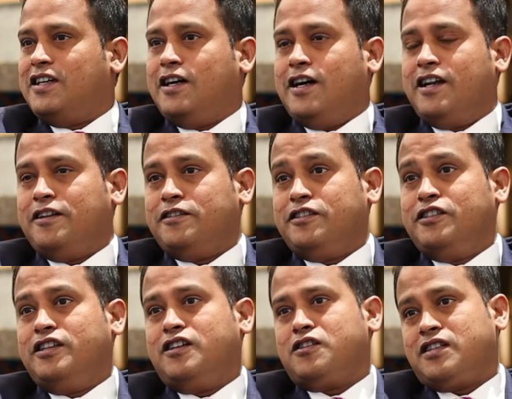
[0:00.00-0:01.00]
And
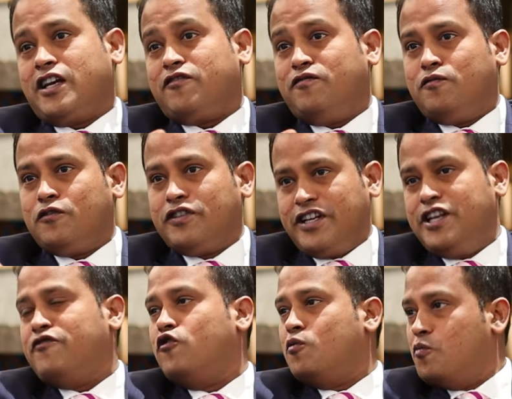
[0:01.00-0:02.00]
there's like
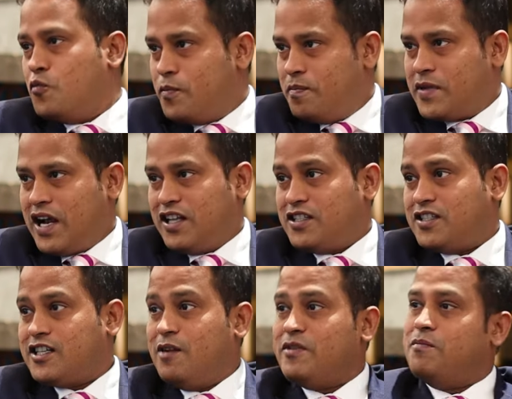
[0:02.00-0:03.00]
3-4 brands
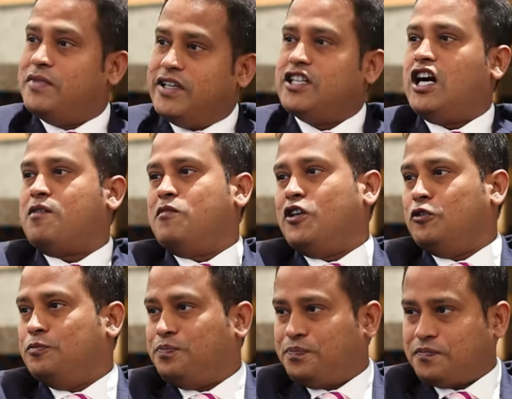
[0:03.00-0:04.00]
coming up in Kathmandu.